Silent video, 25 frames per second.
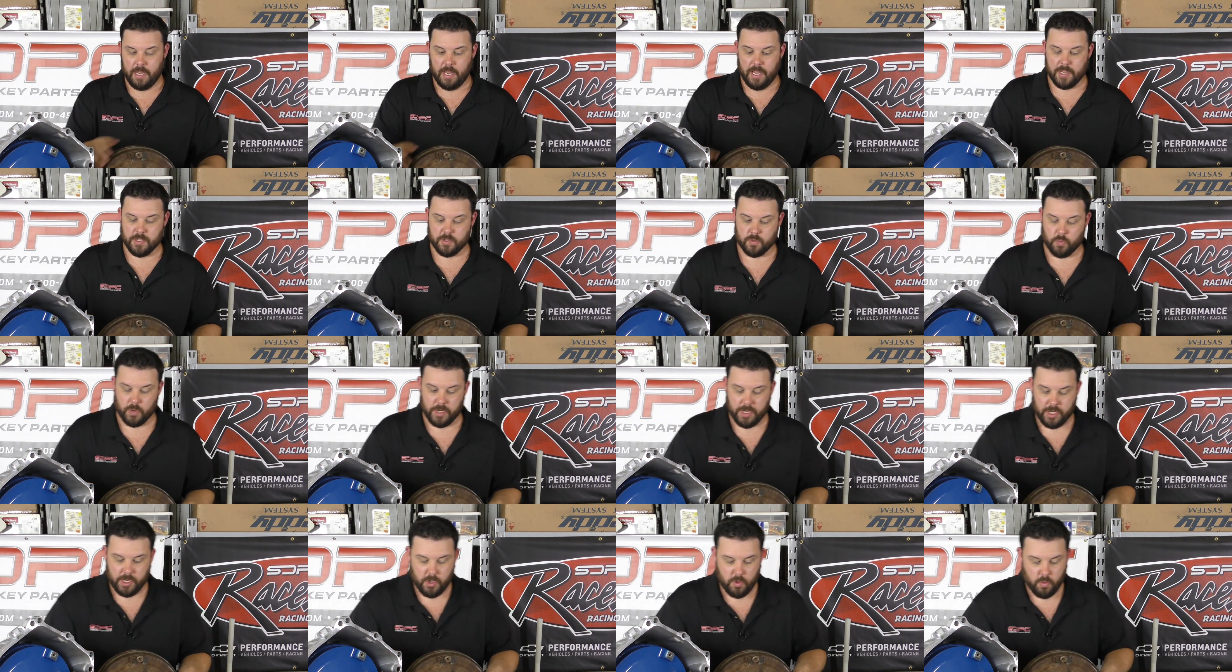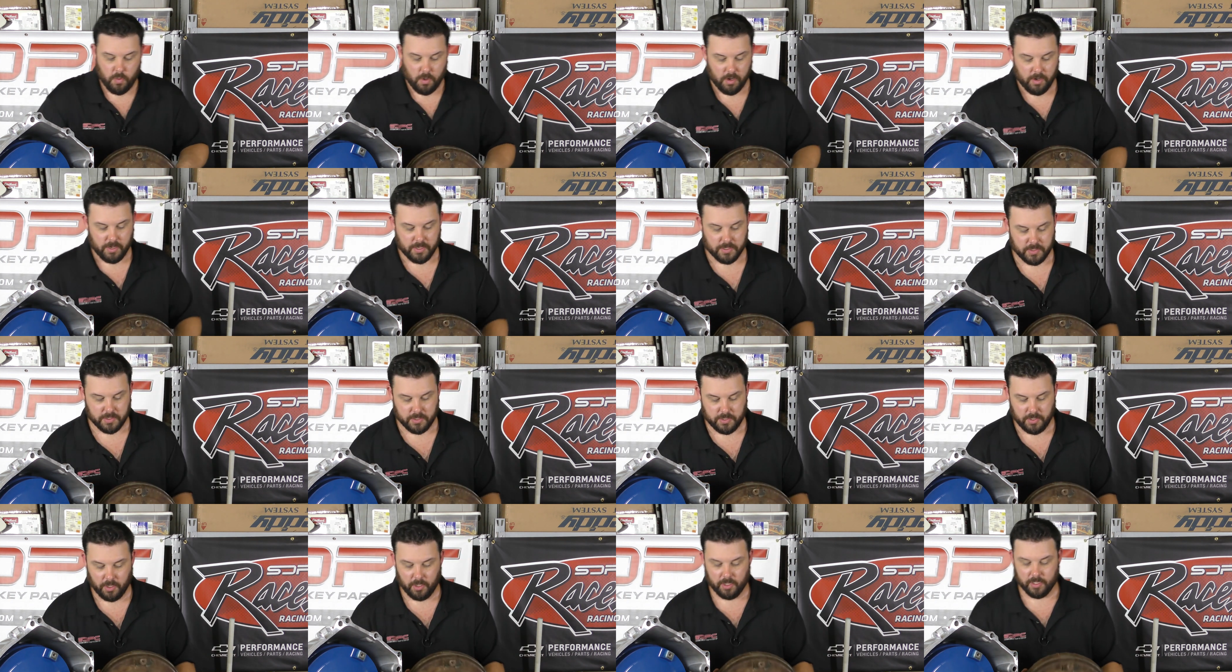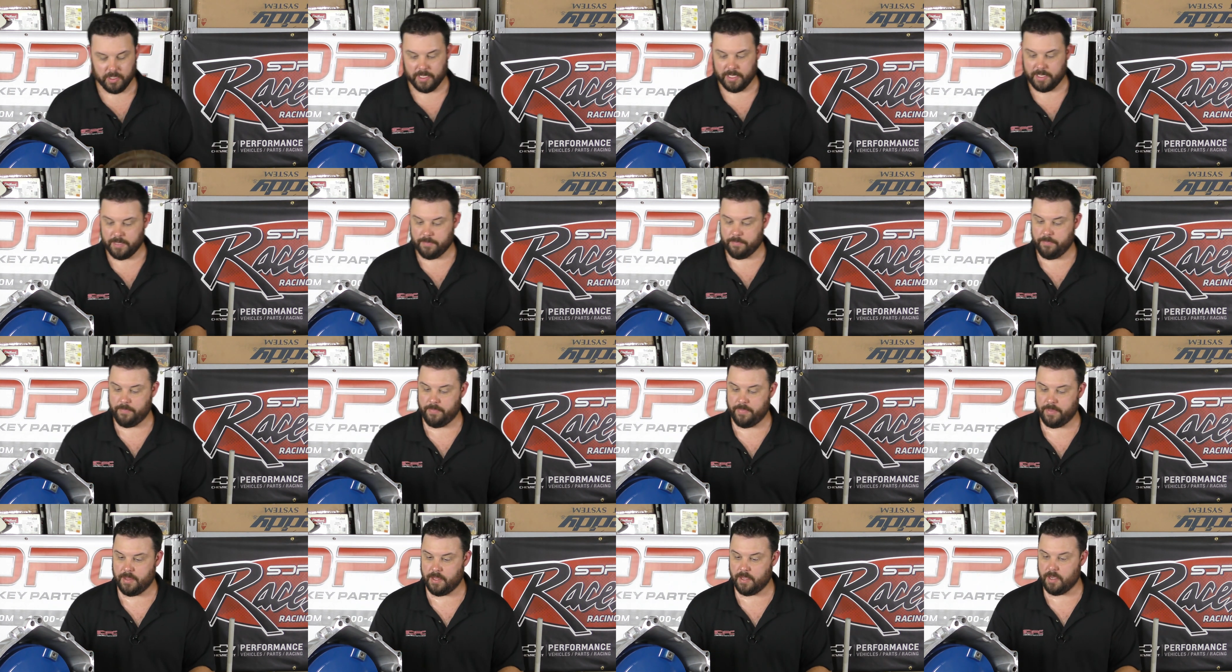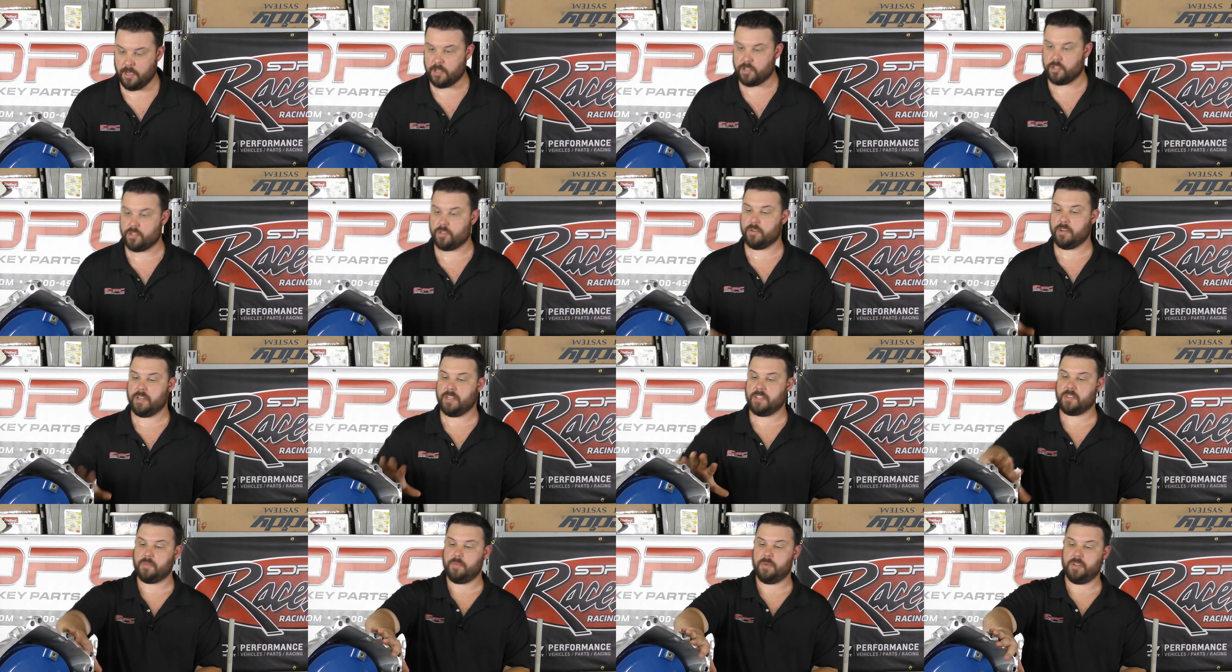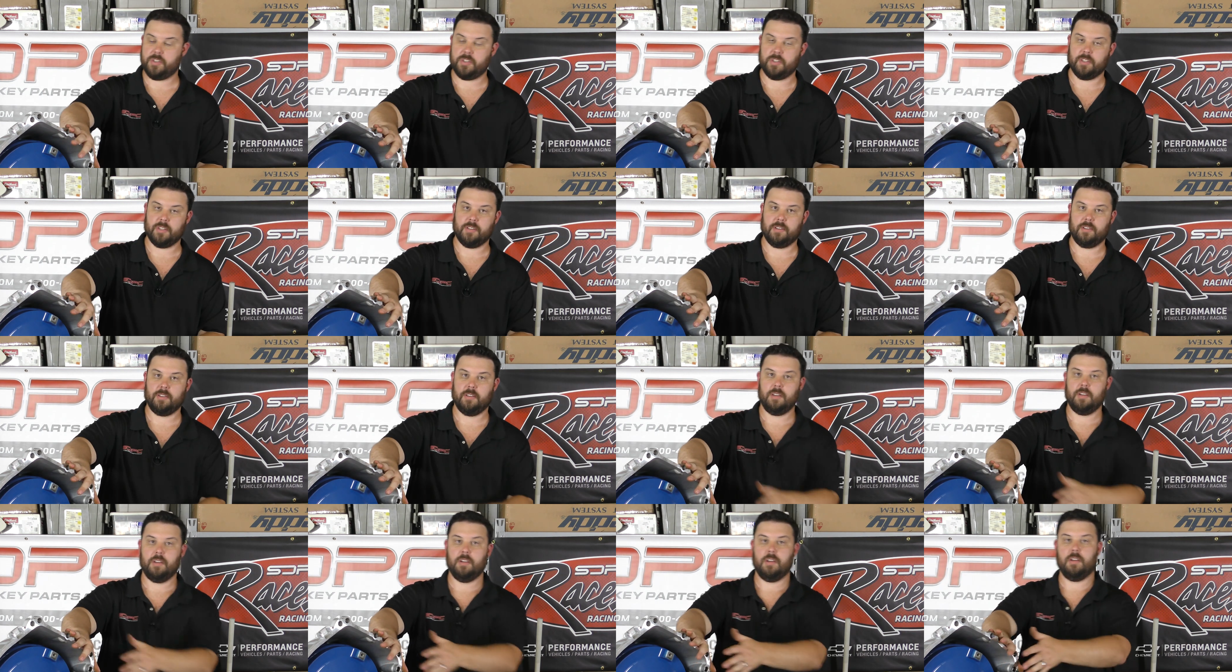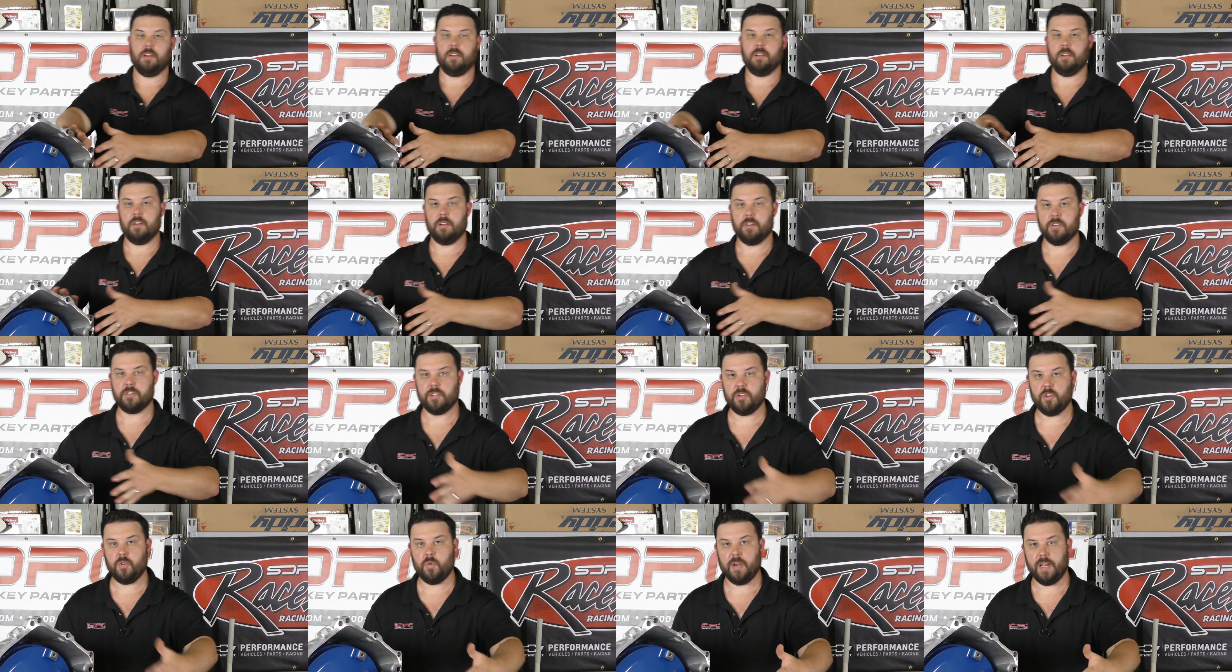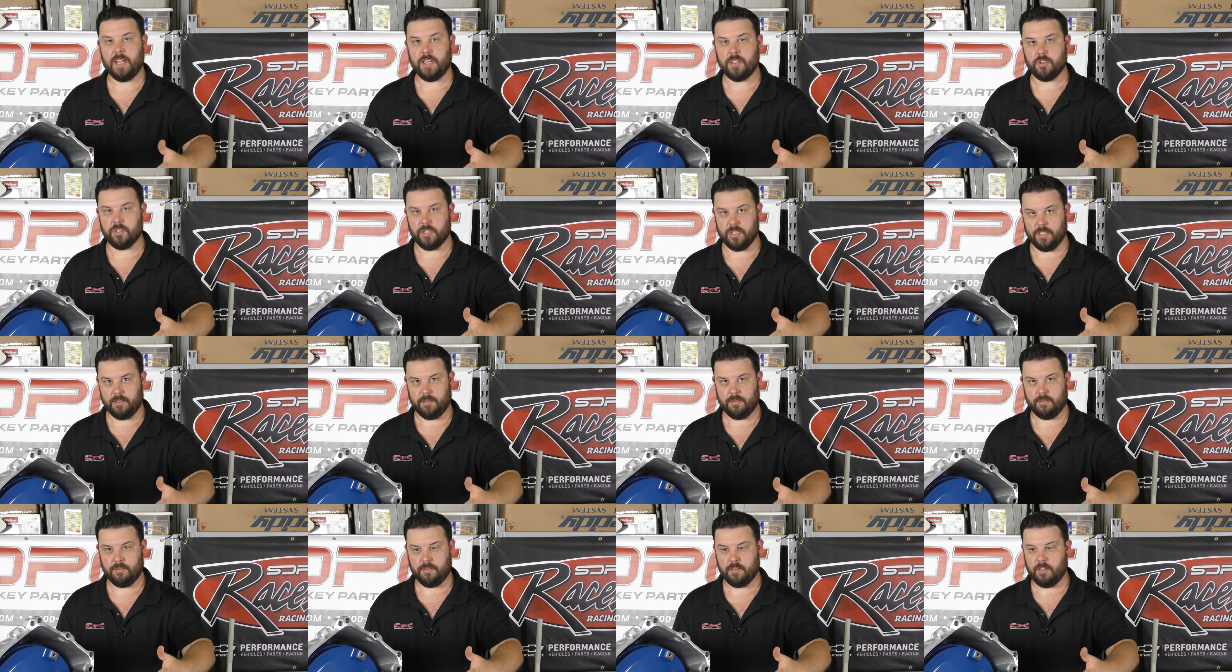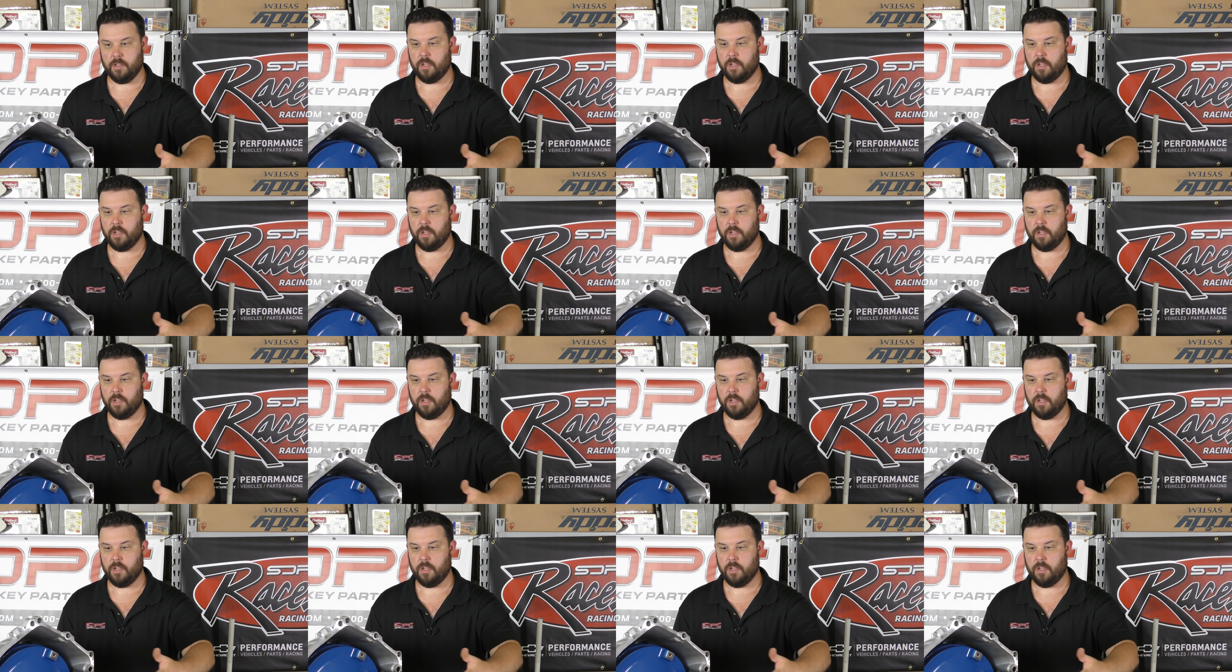is when you are installing a transmission to an engine,